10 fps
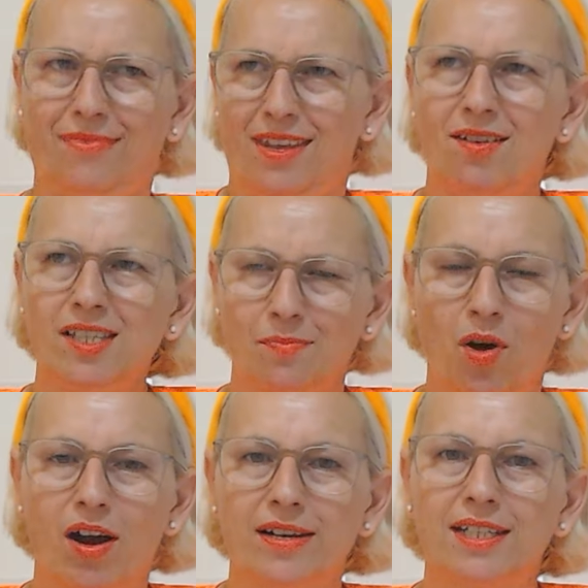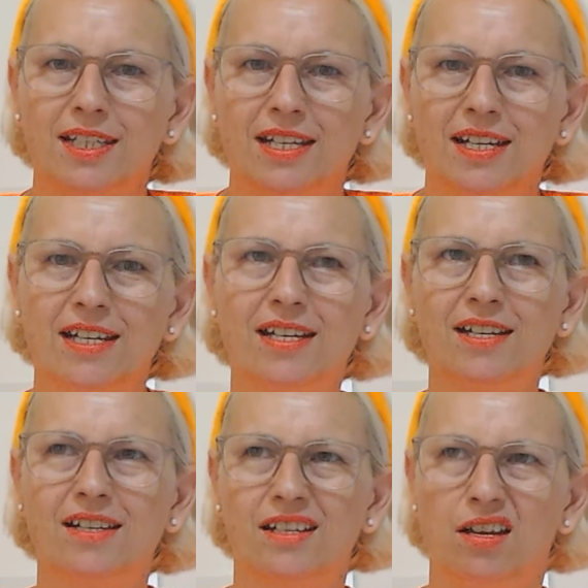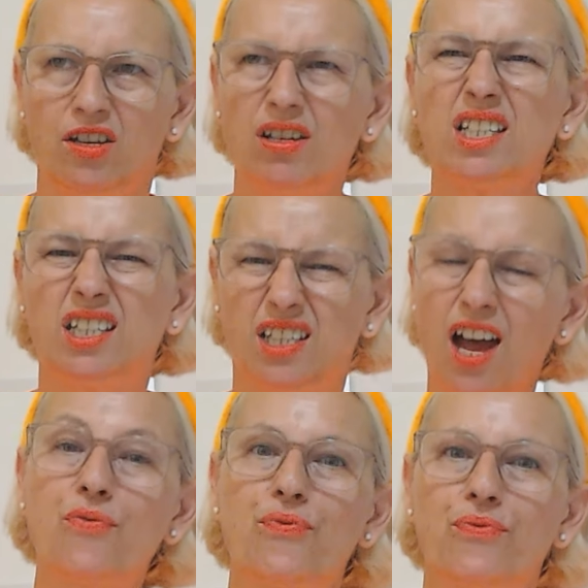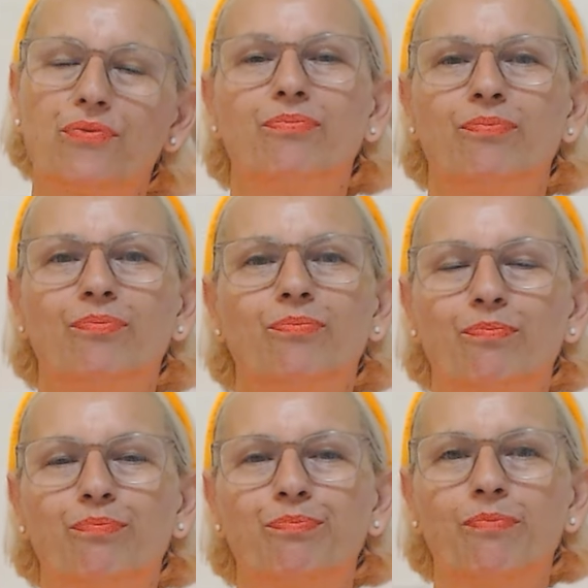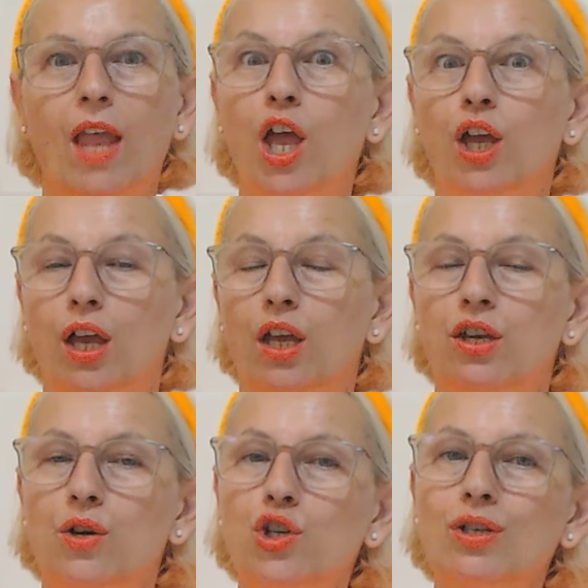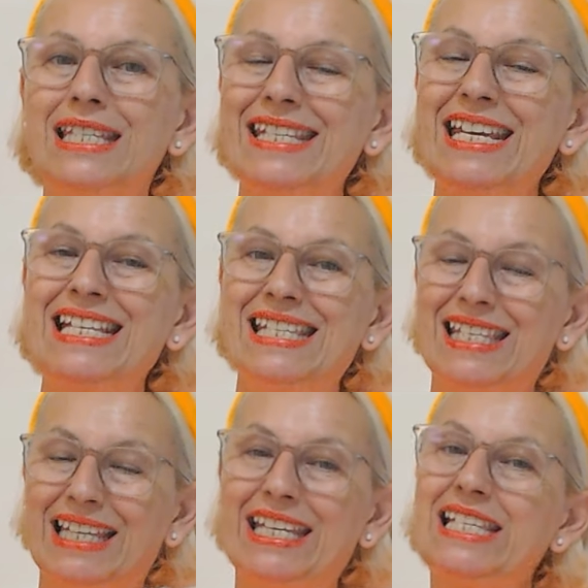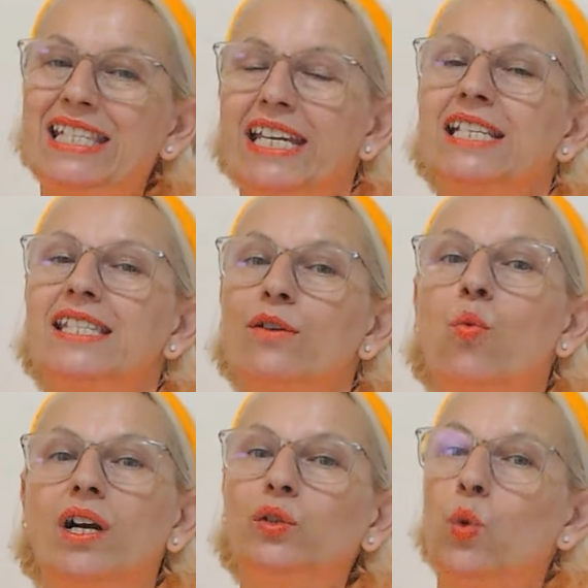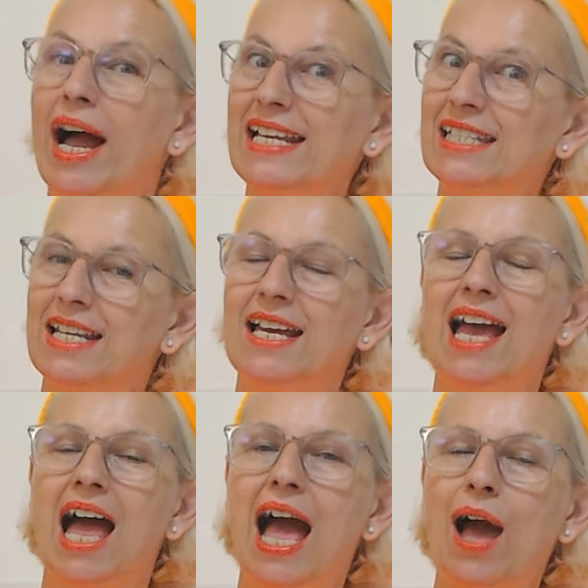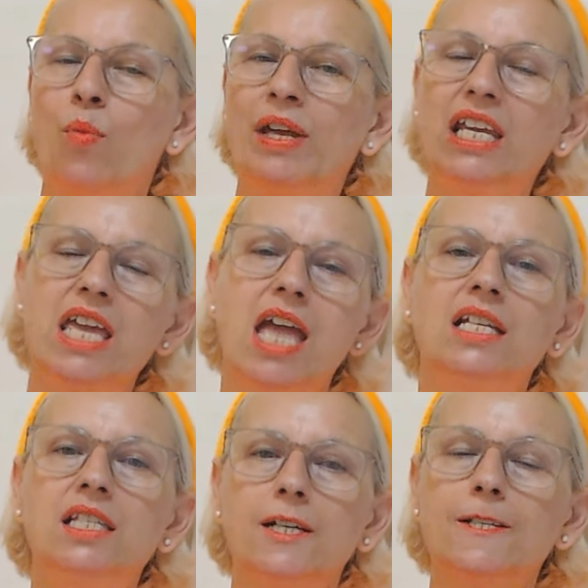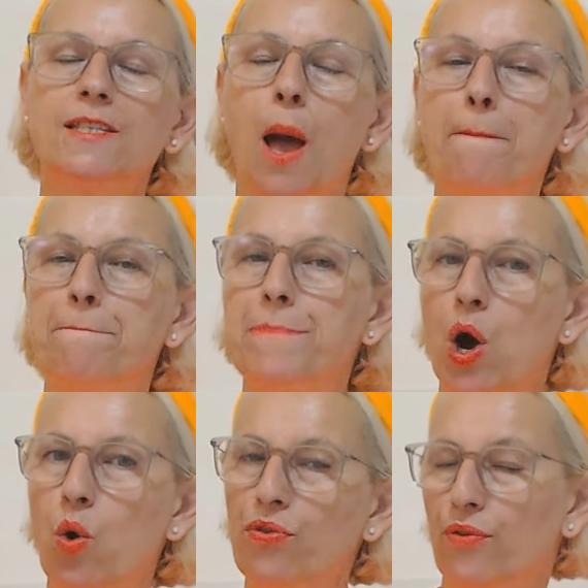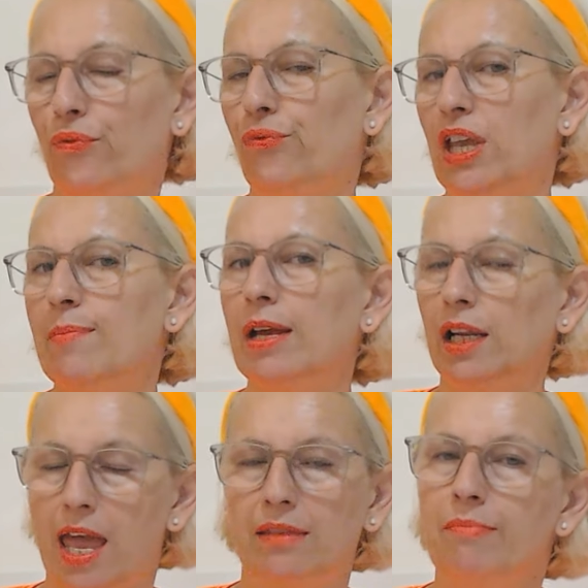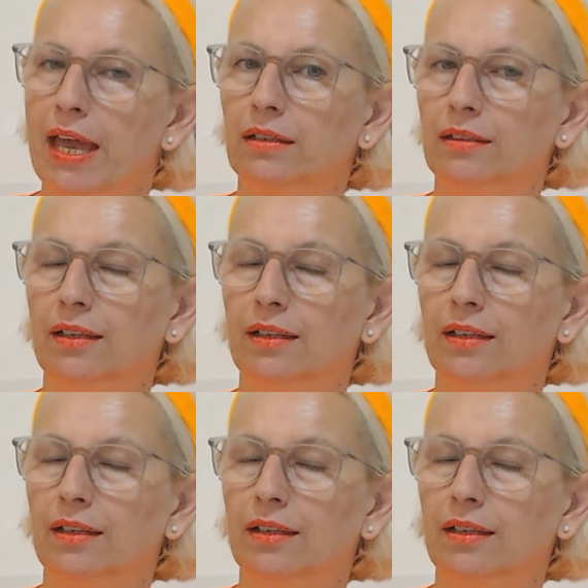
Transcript: You're smart. You're tough. You should see statistics worldwide. How many cancers, both female and male,